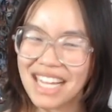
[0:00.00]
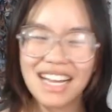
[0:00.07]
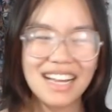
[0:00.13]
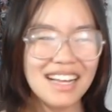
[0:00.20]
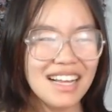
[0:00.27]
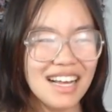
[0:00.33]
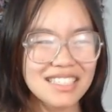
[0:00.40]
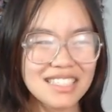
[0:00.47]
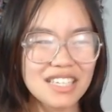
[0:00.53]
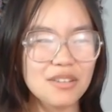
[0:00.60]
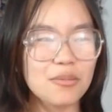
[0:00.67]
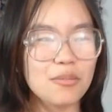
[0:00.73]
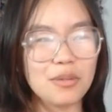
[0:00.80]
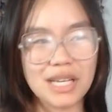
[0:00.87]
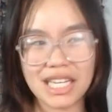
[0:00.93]
that's kind
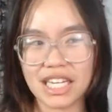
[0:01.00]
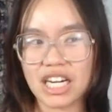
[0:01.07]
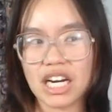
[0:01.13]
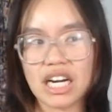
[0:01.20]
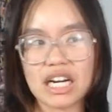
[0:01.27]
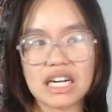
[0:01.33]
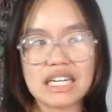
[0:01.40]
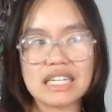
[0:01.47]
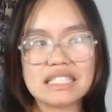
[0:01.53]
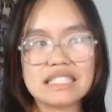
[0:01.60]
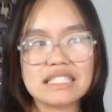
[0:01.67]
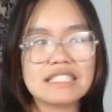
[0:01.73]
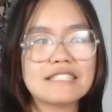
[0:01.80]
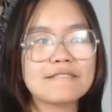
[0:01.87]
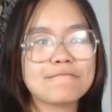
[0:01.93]
of
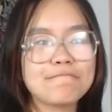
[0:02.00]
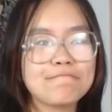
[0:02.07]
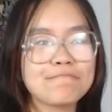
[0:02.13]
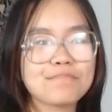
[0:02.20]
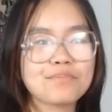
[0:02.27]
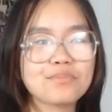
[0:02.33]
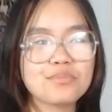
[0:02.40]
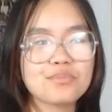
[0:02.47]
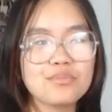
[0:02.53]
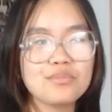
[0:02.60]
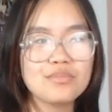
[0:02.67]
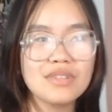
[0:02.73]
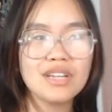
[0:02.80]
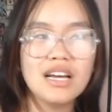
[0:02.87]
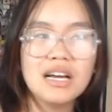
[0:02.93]
weird.
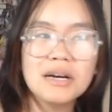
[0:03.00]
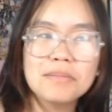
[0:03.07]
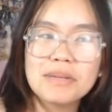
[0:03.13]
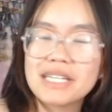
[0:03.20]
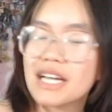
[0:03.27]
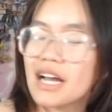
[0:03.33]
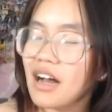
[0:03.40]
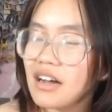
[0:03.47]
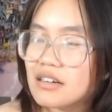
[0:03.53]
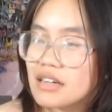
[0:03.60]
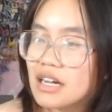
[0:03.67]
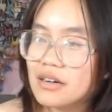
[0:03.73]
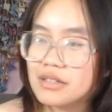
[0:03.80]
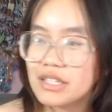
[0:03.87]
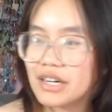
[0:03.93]
But yeah, I
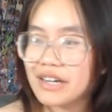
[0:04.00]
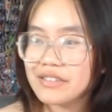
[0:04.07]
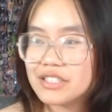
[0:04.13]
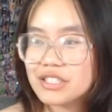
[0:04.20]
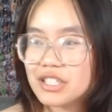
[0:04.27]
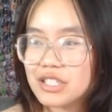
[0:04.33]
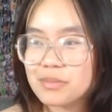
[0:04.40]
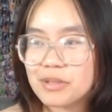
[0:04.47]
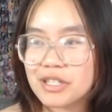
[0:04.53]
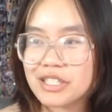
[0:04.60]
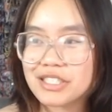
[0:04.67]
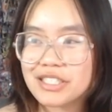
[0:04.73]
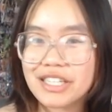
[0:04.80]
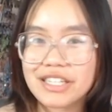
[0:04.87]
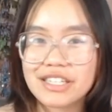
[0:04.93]
don't know. I've just
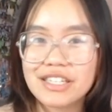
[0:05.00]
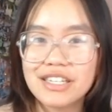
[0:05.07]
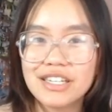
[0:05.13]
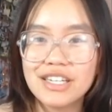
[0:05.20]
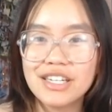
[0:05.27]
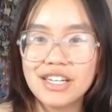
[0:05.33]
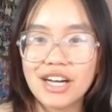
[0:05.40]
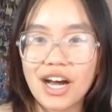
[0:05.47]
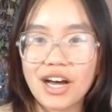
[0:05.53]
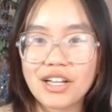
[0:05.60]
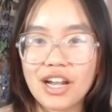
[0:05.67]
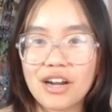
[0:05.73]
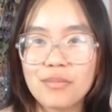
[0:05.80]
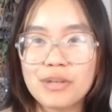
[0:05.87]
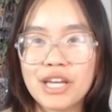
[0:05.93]
experienced like a
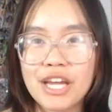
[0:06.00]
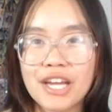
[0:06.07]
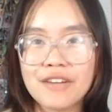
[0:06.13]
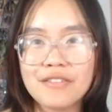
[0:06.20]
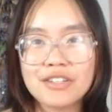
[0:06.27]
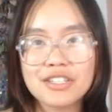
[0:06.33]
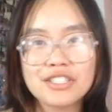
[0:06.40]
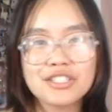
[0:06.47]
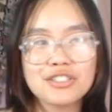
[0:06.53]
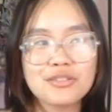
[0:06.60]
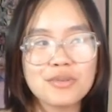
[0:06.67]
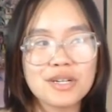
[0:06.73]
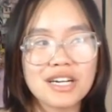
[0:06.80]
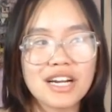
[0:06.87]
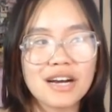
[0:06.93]
lot of behavior to
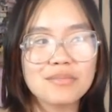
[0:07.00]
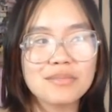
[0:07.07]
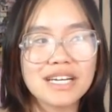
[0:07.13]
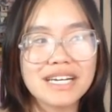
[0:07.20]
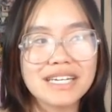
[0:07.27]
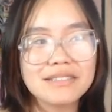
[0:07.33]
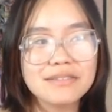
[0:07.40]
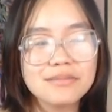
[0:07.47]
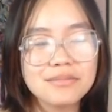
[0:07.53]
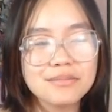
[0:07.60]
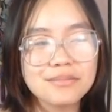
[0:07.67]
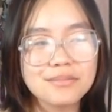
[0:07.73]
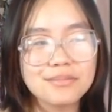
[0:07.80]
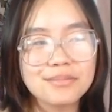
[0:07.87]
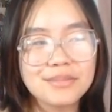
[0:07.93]
where I'm like,
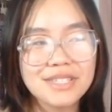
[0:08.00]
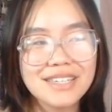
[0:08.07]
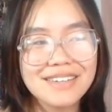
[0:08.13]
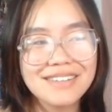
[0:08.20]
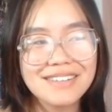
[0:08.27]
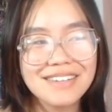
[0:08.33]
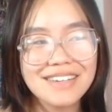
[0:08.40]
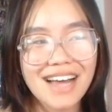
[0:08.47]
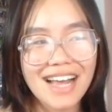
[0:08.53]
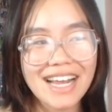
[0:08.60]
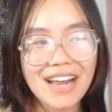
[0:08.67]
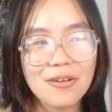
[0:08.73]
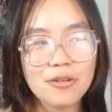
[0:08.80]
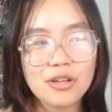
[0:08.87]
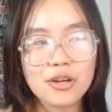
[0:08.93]
I
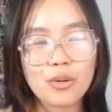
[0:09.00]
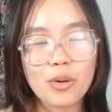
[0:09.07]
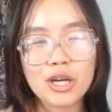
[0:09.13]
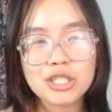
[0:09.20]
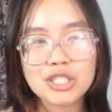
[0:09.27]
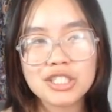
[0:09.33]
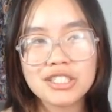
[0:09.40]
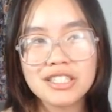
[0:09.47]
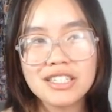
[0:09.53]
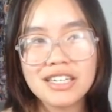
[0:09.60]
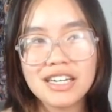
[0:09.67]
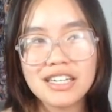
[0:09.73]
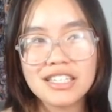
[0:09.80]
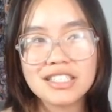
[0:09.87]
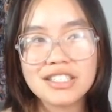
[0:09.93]
can't really question it,
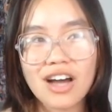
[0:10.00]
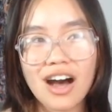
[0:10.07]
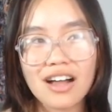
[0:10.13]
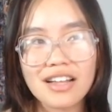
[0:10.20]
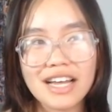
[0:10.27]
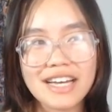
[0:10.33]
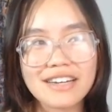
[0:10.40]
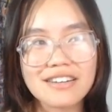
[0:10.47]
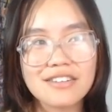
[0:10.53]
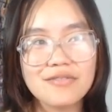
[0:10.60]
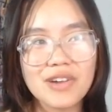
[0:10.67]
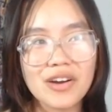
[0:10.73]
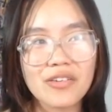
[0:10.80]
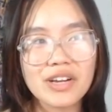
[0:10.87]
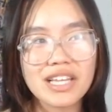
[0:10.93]
and it's not like
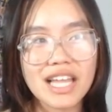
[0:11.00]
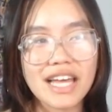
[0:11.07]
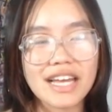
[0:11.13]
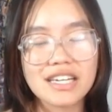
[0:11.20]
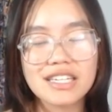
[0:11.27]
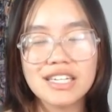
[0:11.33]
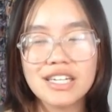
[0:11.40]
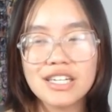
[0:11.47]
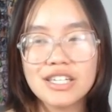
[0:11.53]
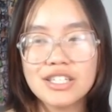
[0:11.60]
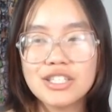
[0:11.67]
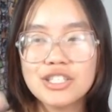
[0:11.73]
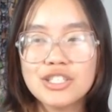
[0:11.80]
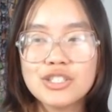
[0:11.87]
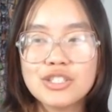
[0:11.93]
very like
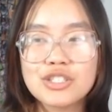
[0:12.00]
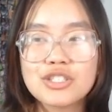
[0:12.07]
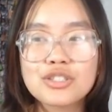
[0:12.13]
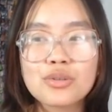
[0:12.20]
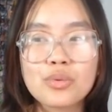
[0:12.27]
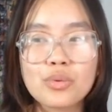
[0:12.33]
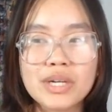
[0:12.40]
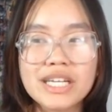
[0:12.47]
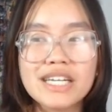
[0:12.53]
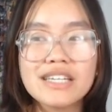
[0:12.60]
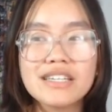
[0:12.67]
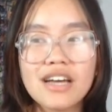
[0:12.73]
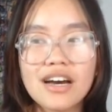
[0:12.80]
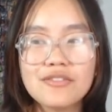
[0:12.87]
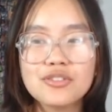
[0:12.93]
discreet
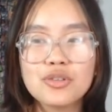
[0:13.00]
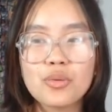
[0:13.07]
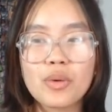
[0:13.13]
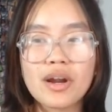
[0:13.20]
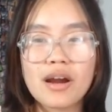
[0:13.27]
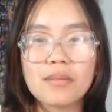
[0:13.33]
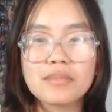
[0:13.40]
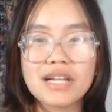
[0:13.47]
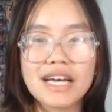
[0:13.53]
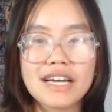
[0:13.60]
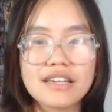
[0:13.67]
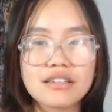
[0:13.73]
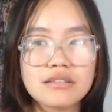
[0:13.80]
enough to where I'm like,